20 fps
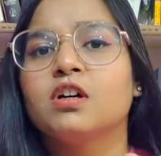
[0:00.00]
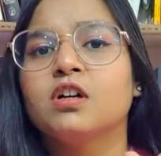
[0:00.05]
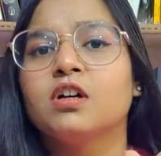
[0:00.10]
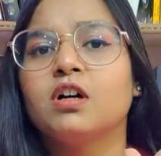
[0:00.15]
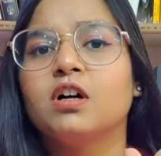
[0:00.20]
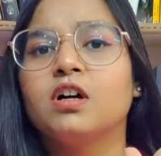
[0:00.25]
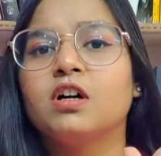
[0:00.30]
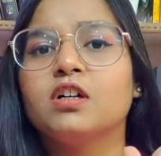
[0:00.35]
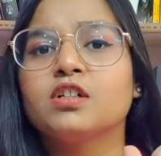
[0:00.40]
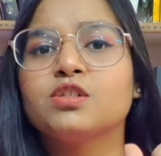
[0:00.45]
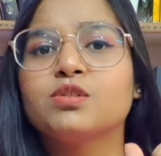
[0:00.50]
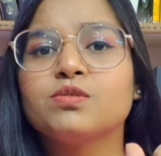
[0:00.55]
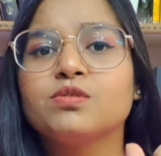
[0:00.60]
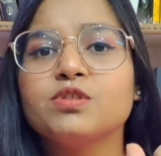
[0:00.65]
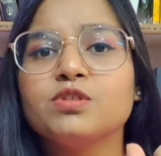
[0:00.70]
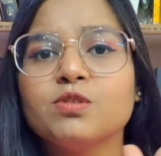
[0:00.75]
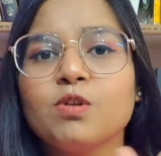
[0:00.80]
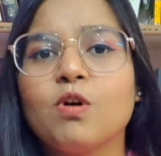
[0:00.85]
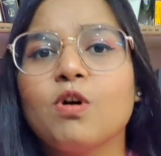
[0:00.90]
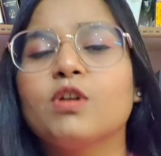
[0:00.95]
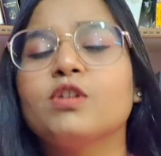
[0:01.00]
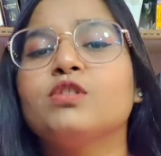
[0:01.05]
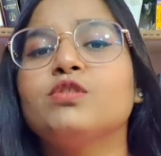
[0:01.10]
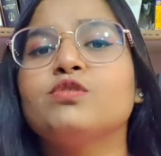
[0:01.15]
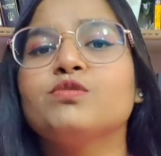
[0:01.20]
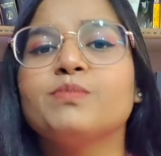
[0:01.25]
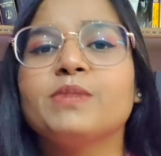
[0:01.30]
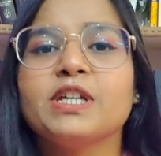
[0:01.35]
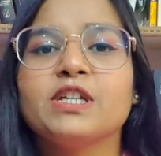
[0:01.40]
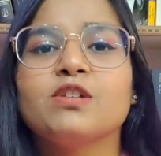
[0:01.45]
in order
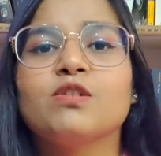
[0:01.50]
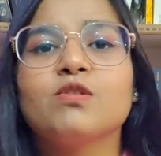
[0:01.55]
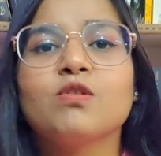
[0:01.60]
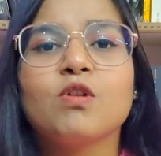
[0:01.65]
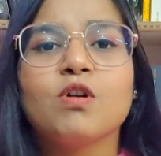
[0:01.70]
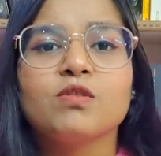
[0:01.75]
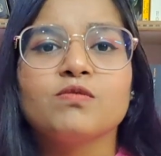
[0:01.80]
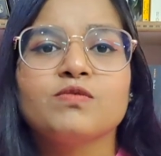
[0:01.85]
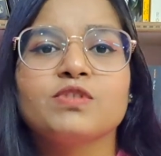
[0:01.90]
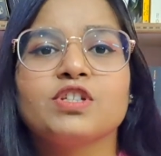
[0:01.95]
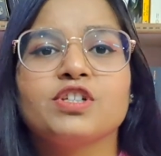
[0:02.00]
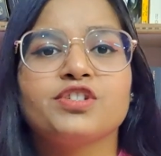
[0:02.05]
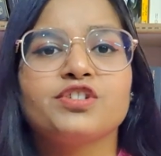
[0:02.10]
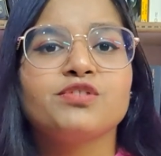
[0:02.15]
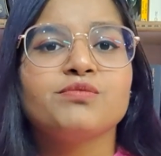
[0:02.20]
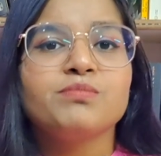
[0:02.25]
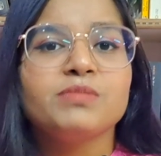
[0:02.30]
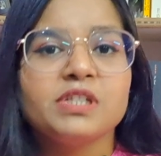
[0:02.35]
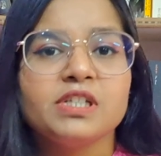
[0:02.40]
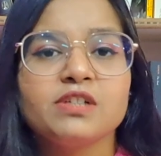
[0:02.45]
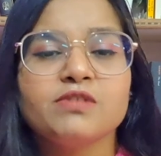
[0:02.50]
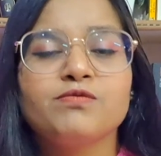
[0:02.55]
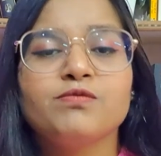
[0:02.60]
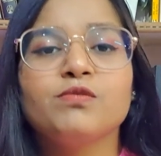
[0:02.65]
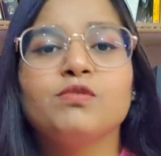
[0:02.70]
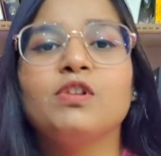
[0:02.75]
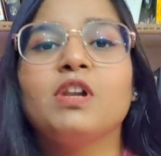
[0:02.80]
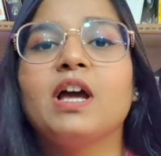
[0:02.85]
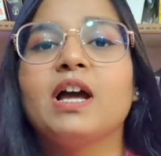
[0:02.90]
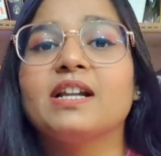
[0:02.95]
to make your conversation
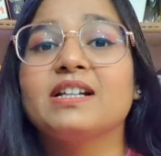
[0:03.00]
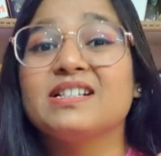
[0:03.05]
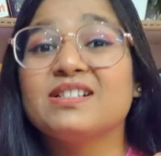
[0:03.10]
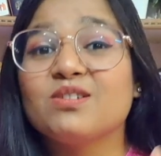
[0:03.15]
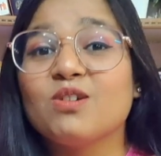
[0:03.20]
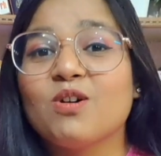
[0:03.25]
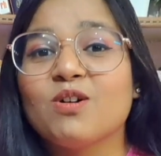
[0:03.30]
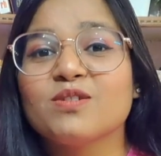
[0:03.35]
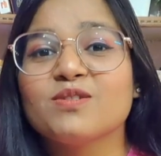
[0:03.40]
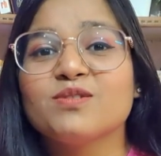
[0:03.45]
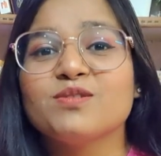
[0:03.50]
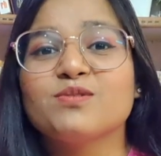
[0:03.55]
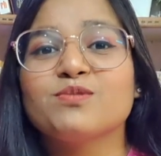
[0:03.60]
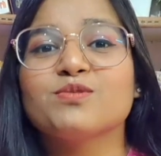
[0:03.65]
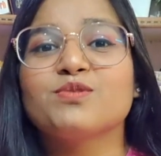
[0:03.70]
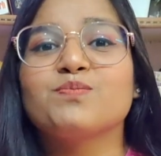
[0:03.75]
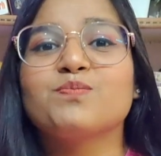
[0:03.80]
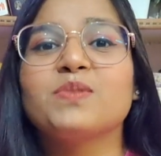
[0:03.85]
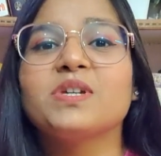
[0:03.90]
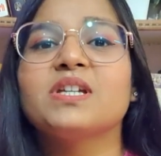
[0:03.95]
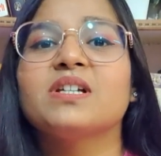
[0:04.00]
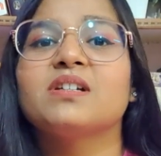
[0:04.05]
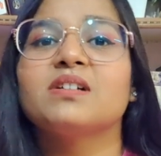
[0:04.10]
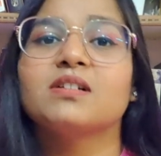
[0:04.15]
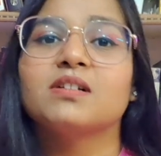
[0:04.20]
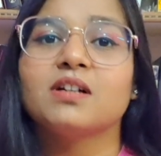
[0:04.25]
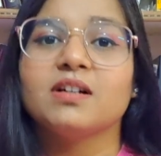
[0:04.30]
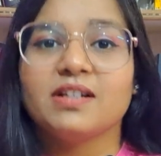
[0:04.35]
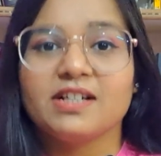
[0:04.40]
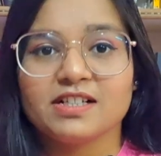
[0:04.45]
meaningful and in order to speak
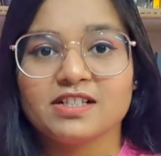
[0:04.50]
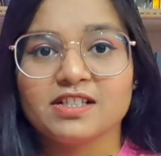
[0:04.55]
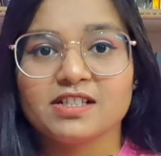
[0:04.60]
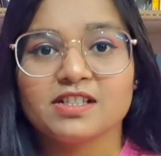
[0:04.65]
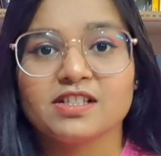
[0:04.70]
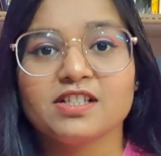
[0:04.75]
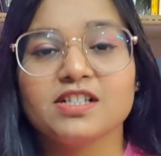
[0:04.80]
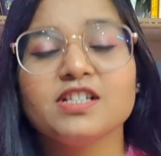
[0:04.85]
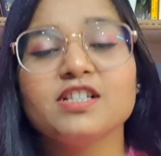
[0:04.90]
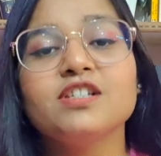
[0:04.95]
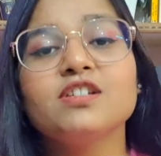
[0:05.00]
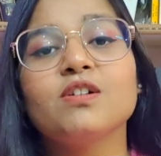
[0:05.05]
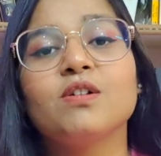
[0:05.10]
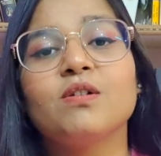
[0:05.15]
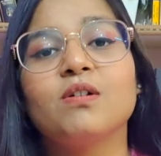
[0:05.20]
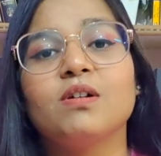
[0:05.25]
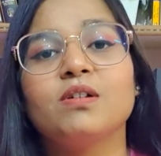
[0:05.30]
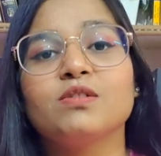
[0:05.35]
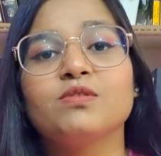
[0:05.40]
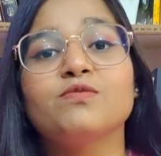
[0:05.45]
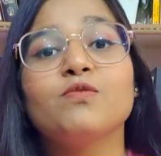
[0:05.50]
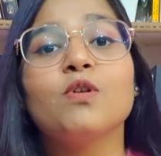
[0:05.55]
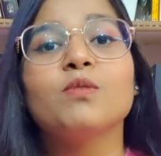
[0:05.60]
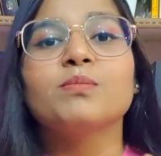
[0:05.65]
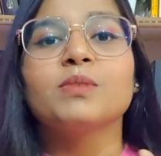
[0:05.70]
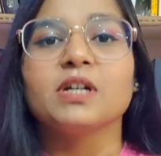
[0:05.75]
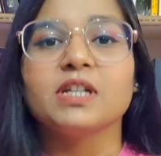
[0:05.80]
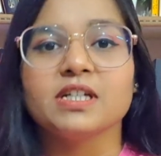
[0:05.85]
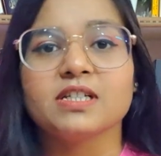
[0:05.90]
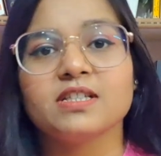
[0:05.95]
correct English or to form
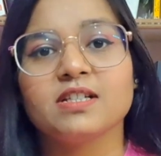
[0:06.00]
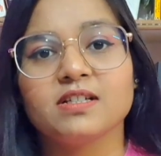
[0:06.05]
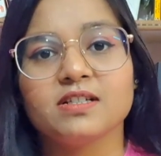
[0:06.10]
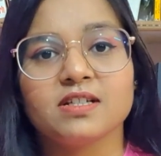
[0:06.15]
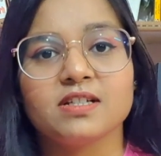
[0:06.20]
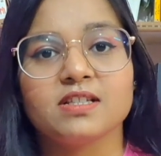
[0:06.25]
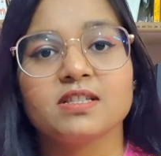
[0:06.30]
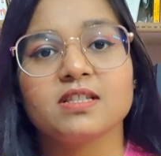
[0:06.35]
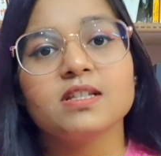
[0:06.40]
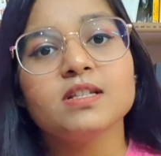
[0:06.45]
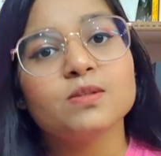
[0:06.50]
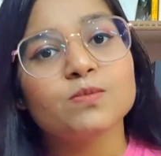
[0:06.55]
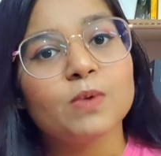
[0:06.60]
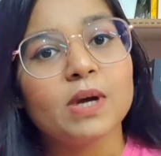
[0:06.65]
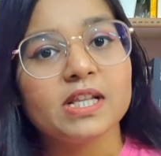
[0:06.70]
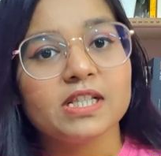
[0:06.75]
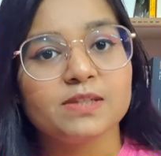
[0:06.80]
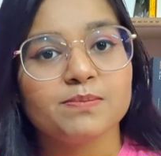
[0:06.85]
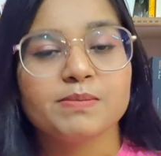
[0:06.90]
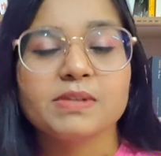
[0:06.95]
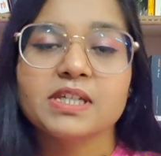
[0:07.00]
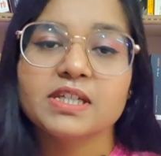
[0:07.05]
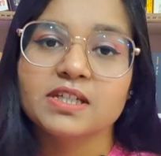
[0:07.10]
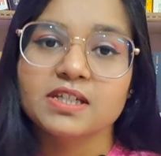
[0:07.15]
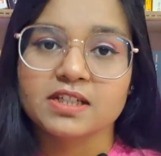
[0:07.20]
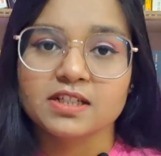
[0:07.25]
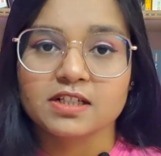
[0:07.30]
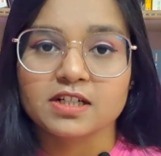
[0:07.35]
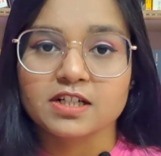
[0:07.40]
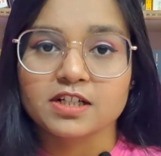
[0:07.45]
correct sentences while speaking
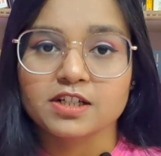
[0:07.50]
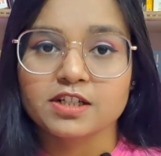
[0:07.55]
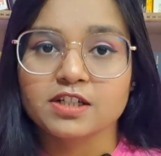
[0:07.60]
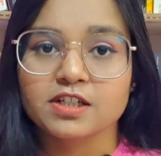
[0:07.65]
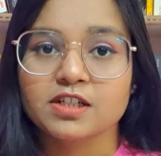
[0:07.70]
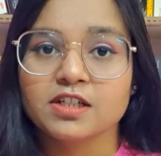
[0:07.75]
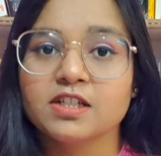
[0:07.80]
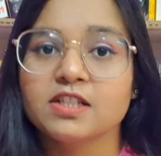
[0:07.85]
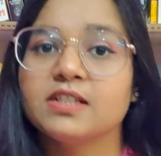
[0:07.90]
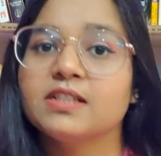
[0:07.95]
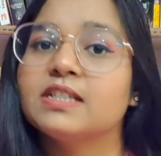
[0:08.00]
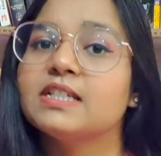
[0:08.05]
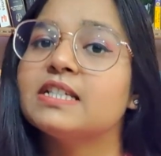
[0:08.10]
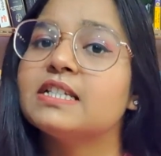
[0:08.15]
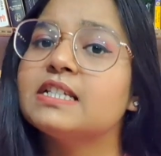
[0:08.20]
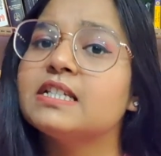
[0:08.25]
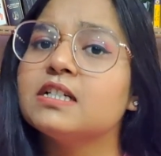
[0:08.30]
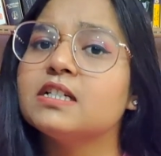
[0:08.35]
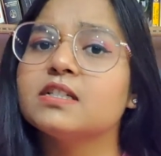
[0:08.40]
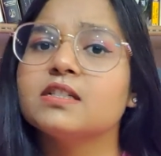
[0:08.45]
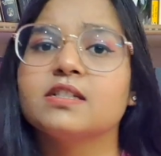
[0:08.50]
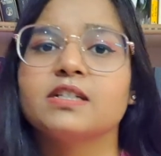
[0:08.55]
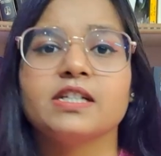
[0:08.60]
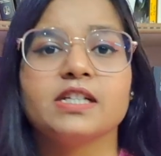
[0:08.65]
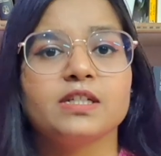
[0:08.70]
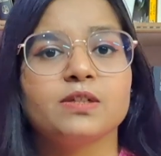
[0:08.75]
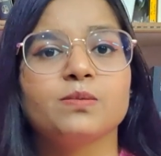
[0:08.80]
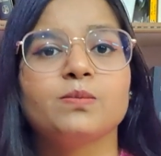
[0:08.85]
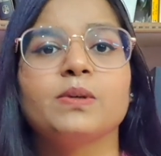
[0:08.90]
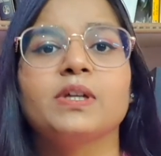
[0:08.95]
English. This is a
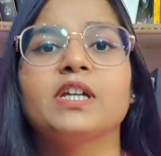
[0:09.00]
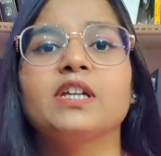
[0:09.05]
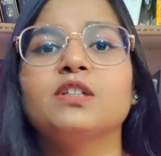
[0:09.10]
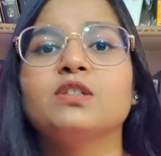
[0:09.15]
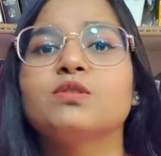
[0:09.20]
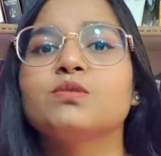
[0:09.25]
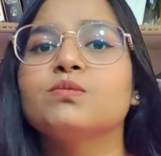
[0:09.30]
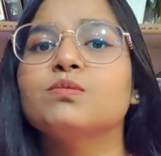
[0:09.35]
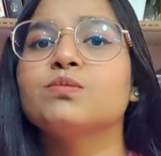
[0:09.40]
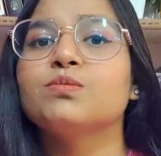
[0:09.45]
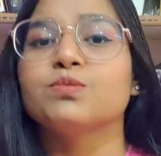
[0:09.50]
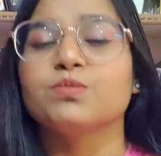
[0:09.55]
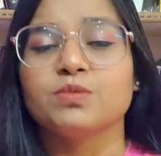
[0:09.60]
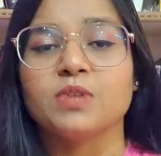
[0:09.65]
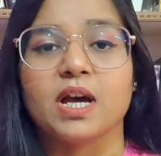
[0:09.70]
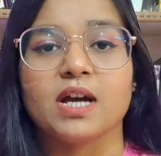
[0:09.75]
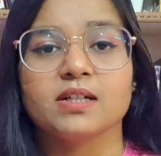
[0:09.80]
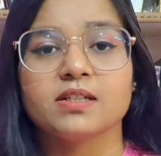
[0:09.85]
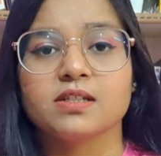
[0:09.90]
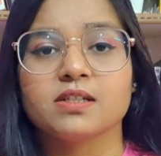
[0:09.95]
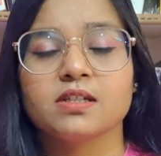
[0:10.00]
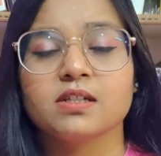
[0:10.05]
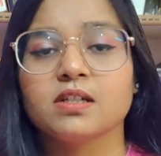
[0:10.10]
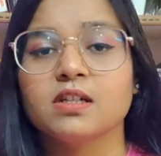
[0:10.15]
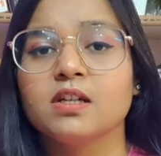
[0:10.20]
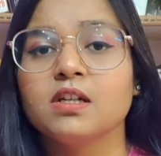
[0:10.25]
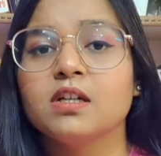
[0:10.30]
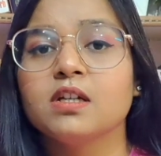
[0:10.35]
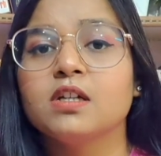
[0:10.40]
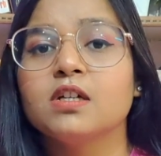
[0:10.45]
great way to do that.
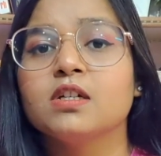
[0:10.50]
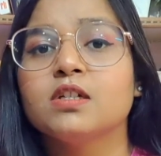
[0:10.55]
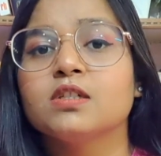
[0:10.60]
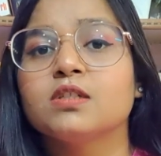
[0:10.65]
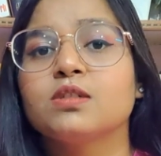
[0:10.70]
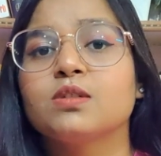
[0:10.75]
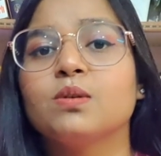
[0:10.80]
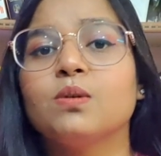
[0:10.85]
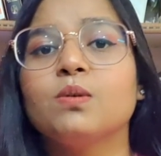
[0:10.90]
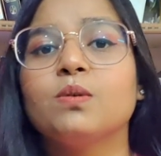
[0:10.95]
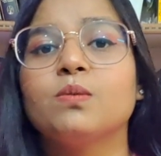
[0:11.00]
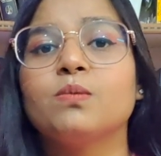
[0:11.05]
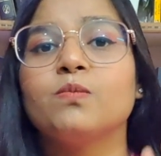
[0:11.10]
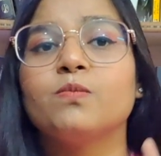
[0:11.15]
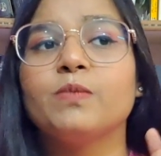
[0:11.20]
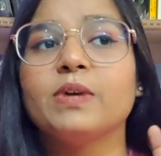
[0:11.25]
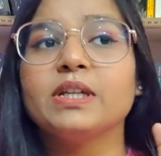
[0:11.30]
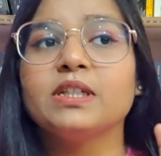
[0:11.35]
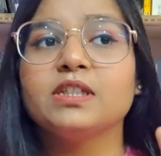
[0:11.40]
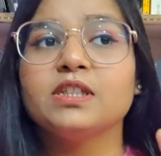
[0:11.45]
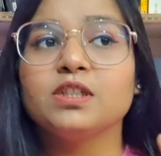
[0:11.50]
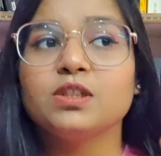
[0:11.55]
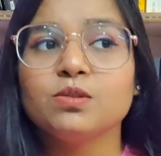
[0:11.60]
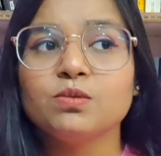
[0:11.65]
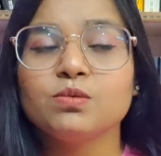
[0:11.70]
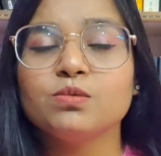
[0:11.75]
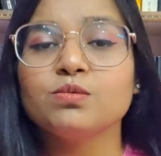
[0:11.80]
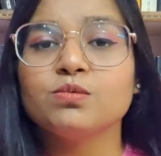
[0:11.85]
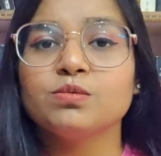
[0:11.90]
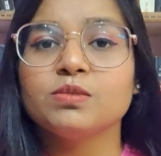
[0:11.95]
So when
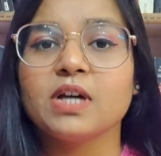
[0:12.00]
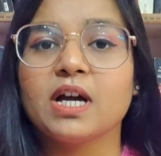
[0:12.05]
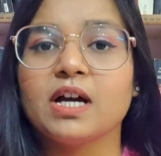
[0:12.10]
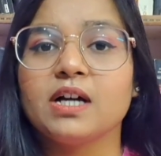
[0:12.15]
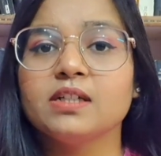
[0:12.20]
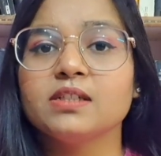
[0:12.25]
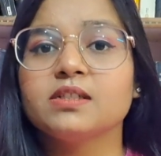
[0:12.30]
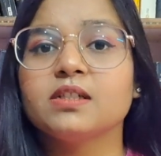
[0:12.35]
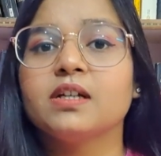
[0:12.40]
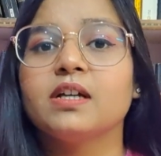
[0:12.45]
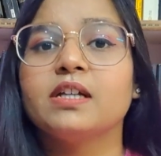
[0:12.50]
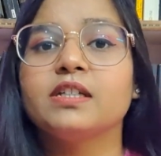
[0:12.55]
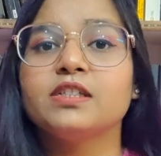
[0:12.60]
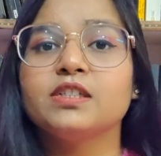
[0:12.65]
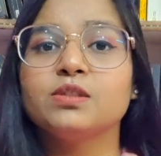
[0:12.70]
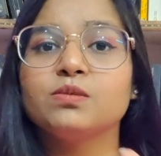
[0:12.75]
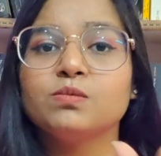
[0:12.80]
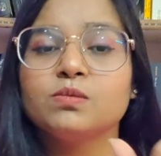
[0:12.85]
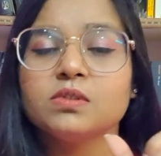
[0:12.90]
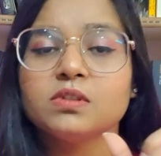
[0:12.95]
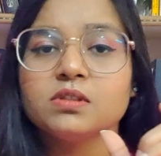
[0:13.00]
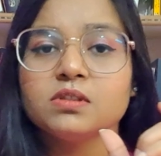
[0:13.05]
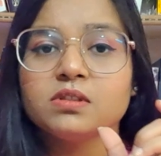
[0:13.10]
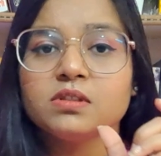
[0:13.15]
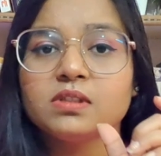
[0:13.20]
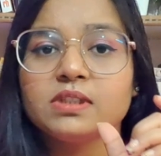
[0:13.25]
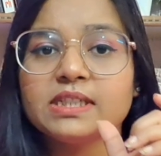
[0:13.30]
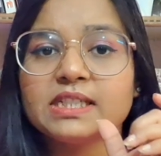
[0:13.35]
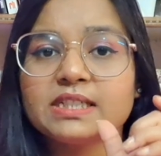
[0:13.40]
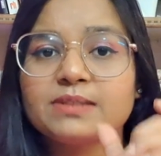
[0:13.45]
you do that and you
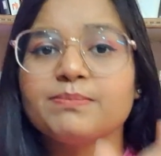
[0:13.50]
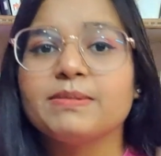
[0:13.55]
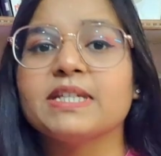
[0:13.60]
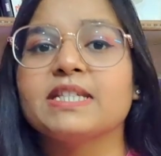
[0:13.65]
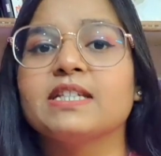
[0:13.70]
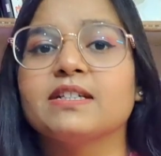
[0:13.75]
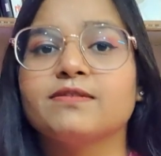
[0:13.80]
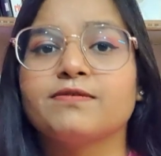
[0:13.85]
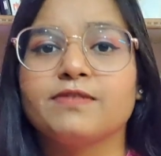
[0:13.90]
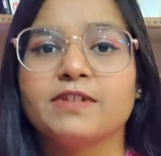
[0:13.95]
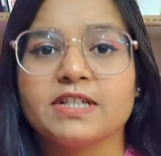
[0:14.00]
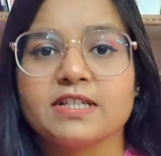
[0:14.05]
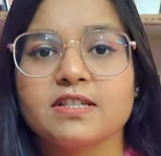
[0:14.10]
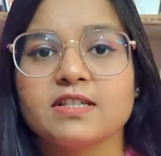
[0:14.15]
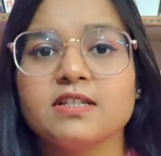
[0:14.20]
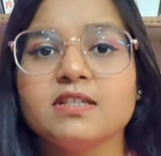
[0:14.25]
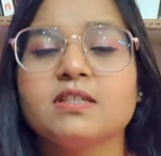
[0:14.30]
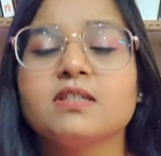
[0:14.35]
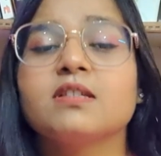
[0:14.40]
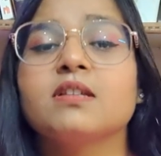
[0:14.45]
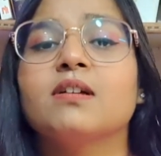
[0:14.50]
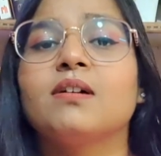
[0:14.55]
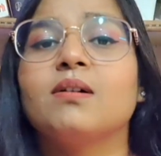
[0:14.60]
learn these basic phrases,